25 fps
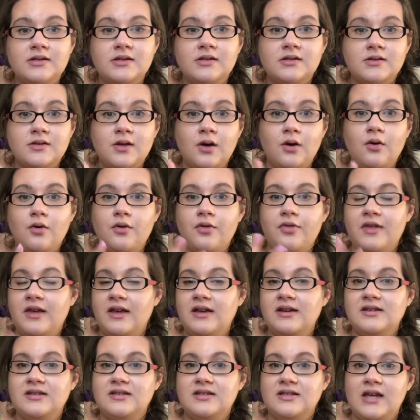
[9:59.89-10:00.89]
so
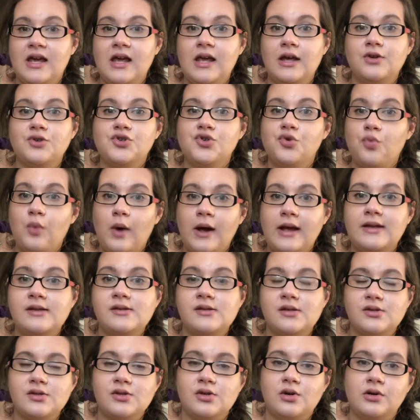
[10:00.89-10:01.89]
things take
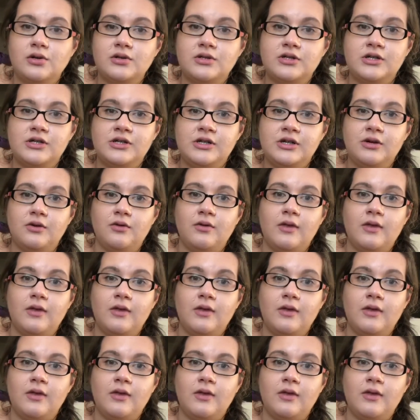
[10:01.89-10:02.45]
twice as long to do.